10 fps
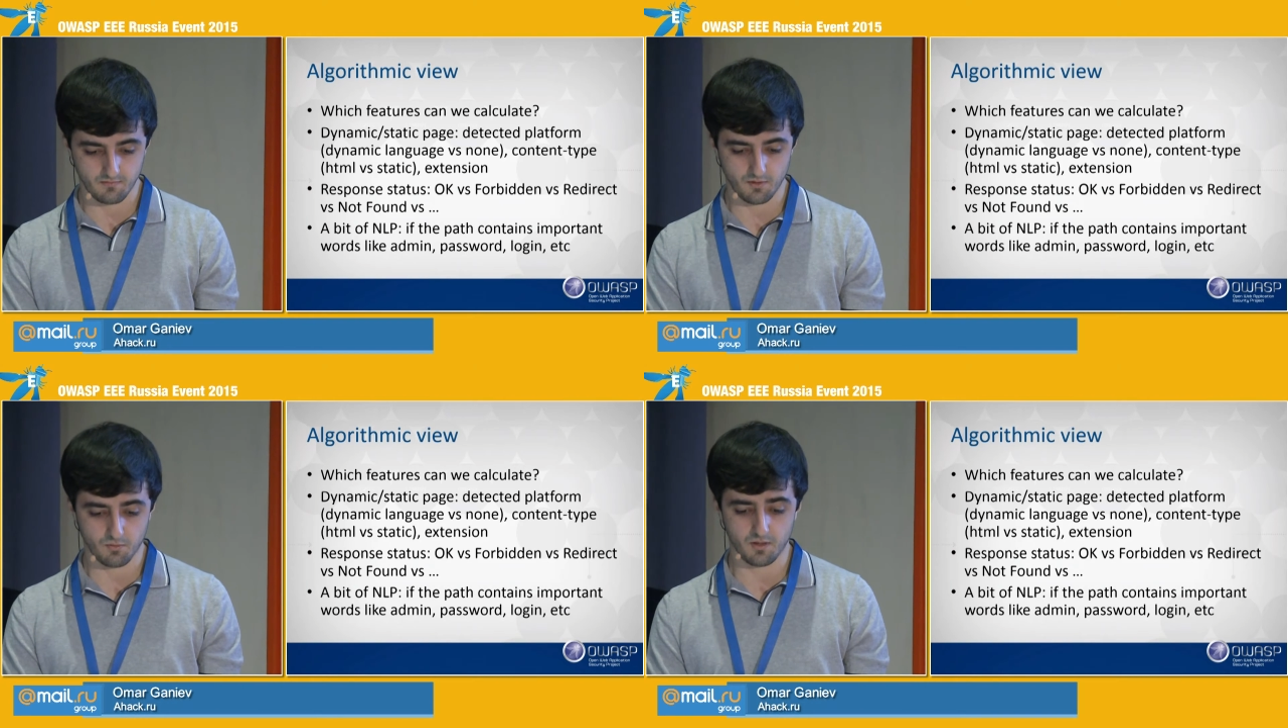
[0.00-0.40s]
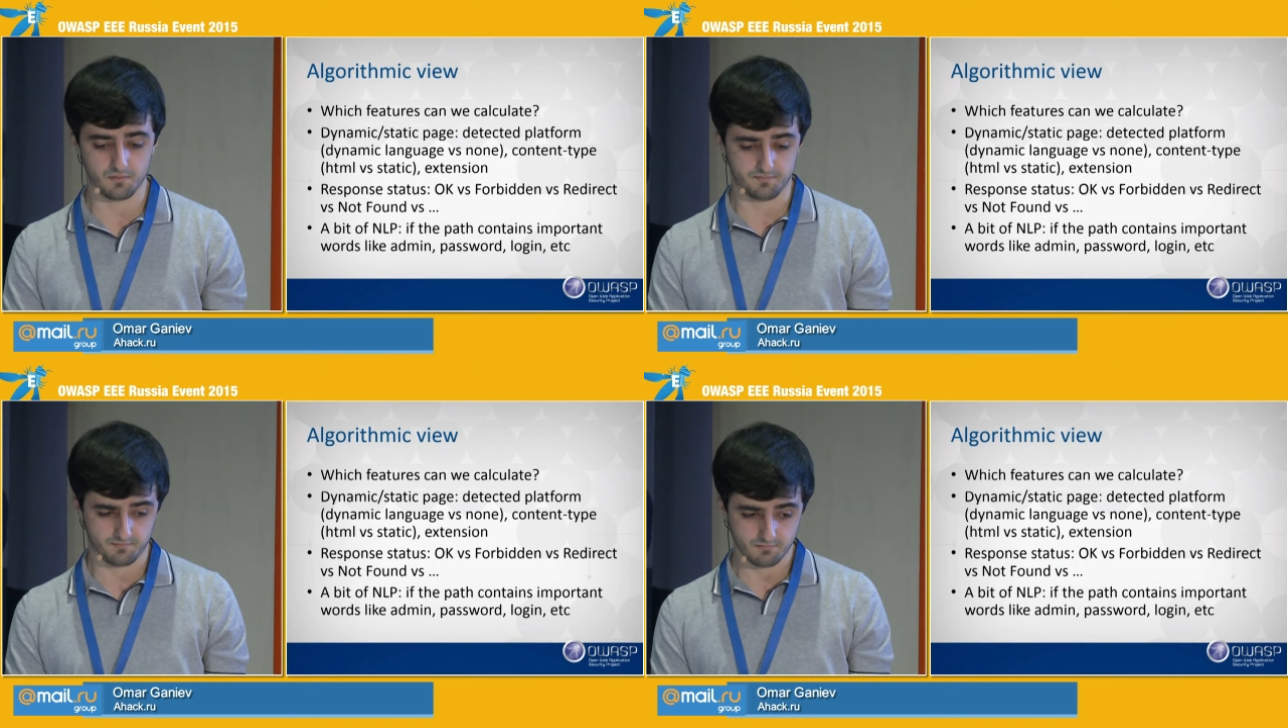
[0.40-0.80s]

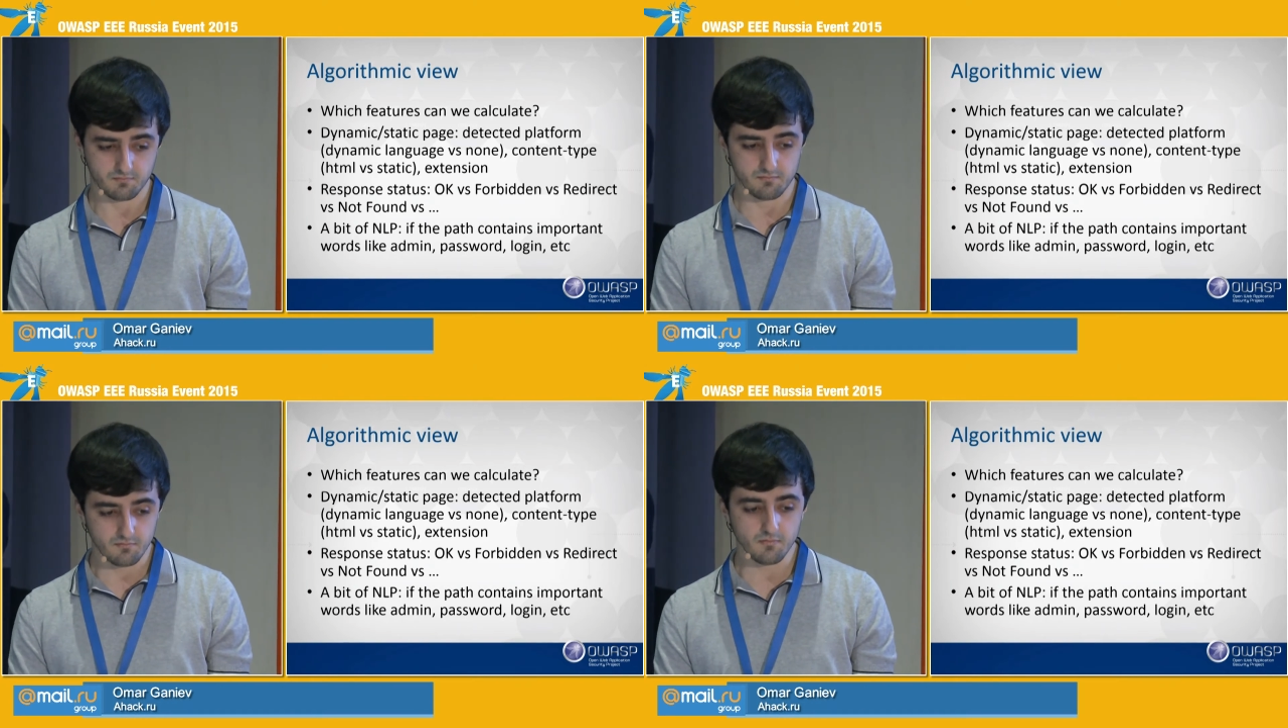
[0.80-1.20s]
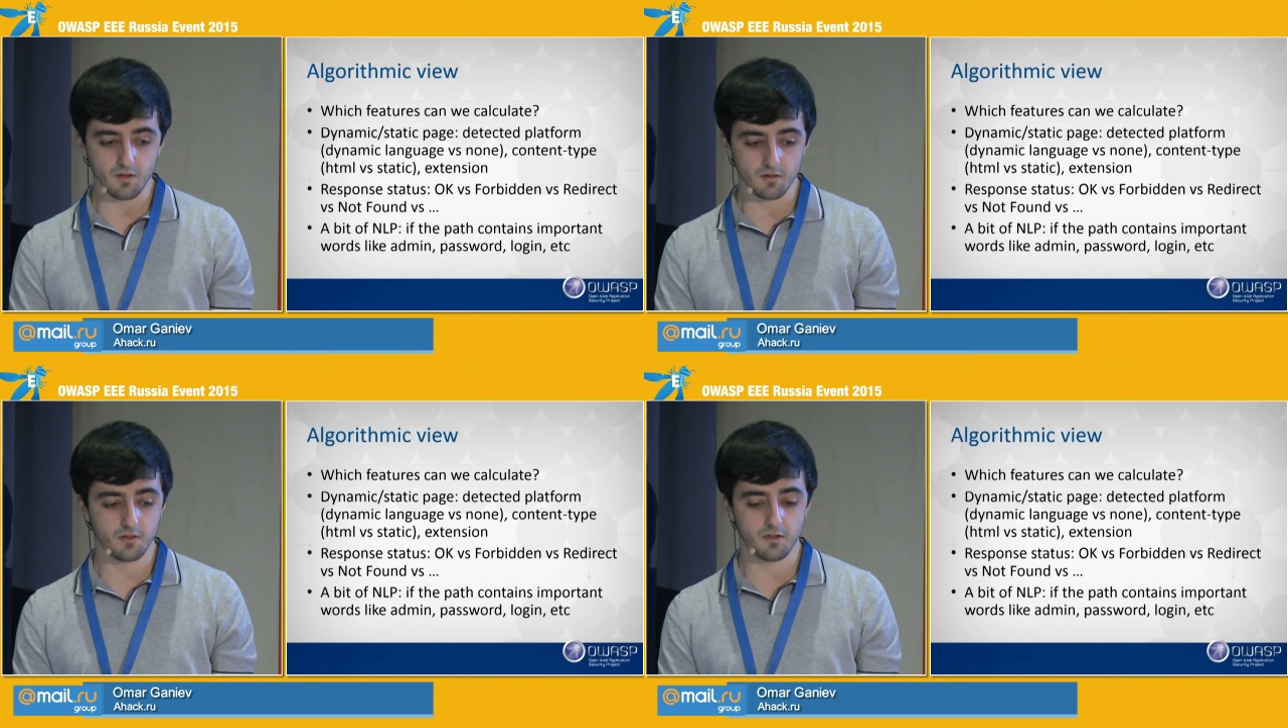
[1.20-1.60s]
Well,
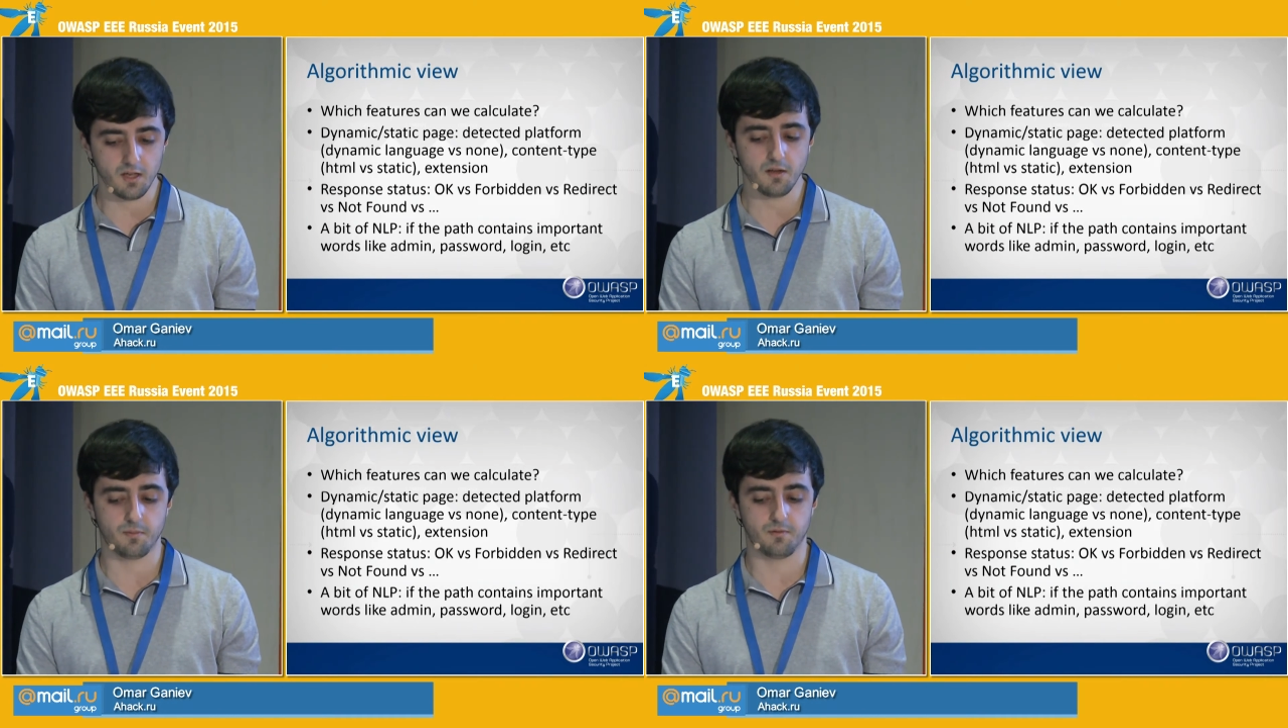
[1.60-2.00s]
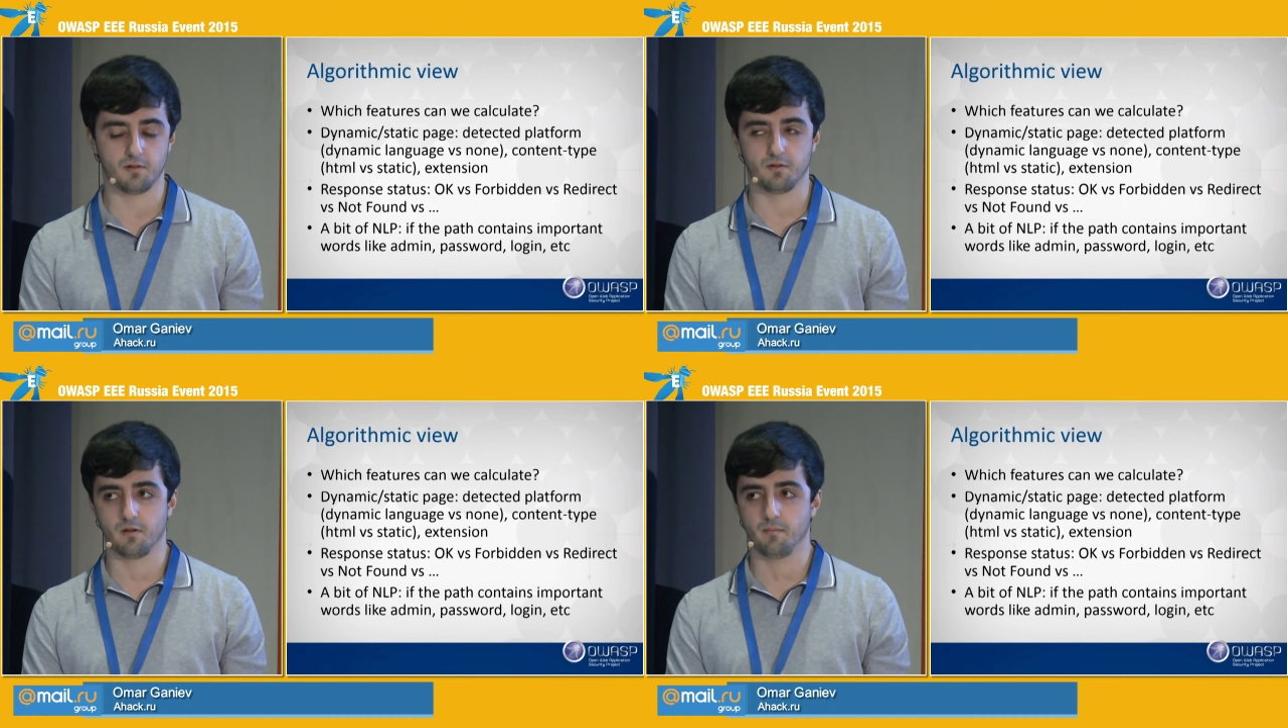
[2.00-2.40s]
there can be
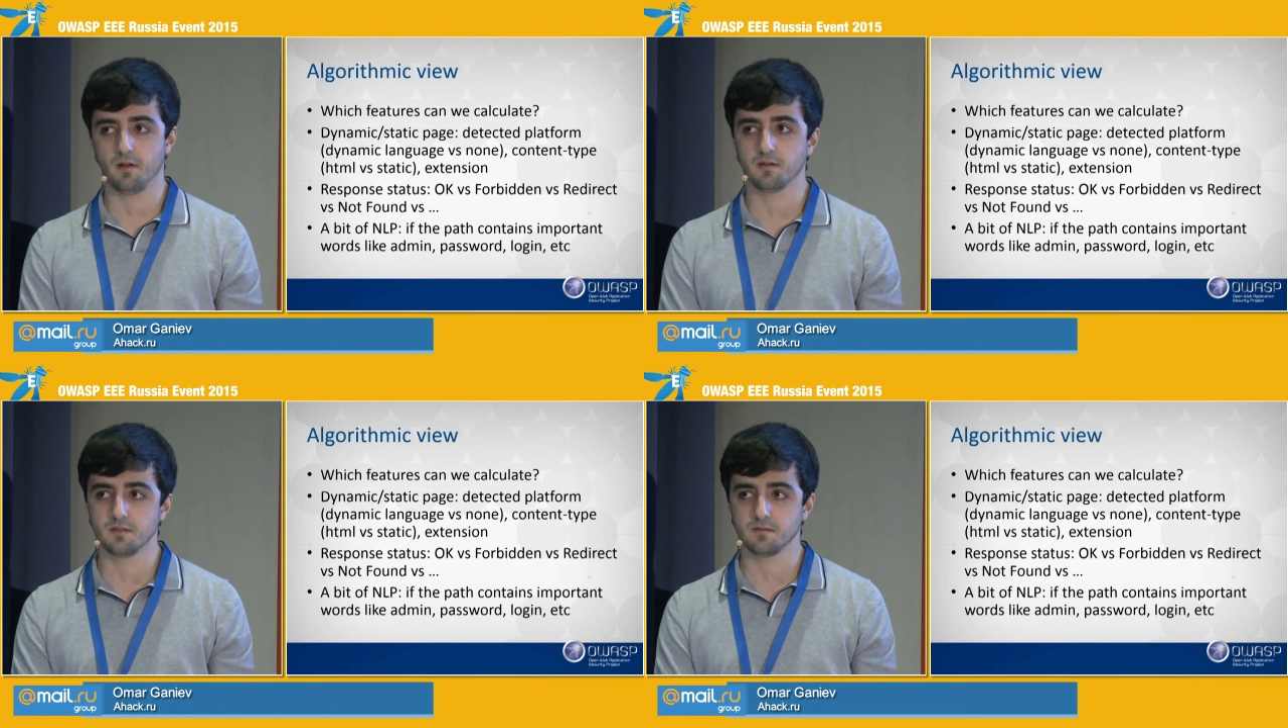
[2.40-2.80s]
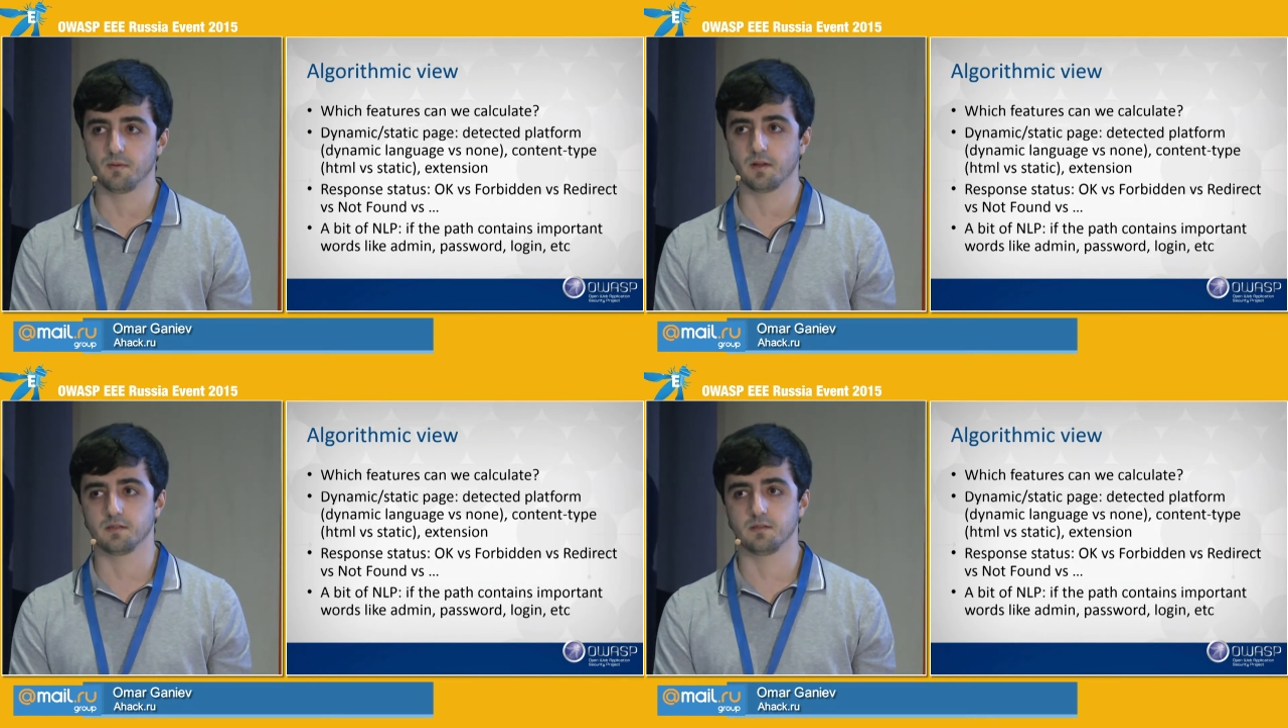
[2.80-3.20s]
vulnerabilities,
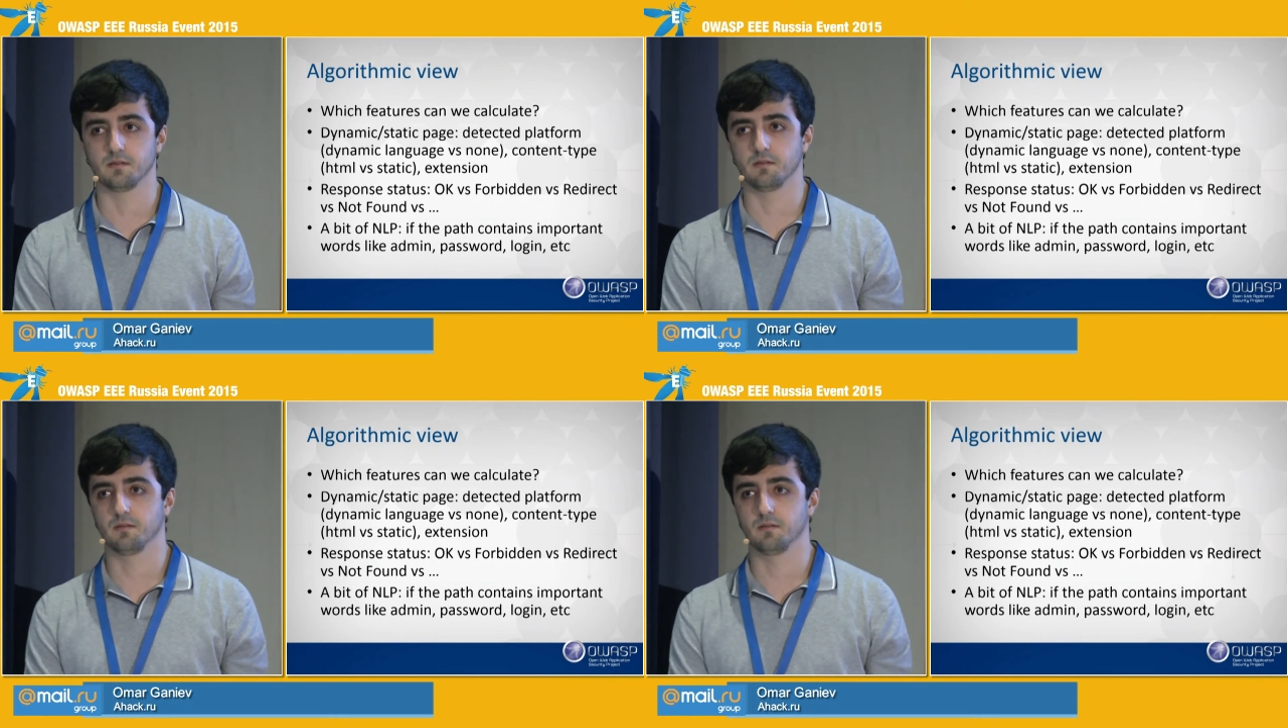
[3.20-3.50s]
but